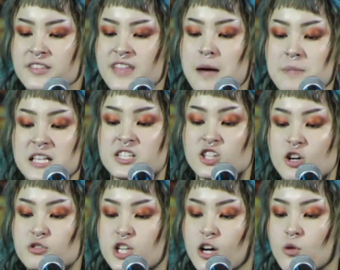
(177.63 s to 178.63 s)
That means
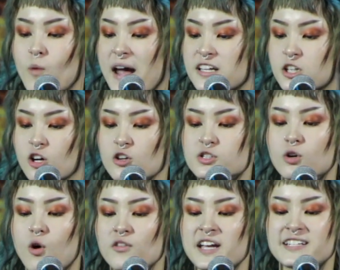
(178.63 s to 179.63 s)
you two white girls
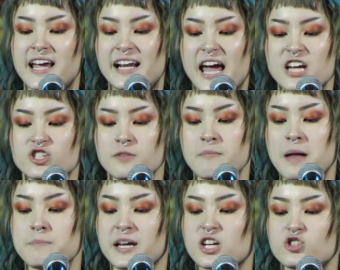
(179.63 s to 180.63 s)
who only date Asian
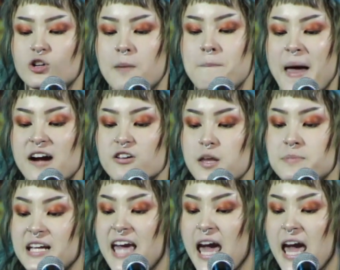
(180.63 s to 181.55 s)
men because you compare them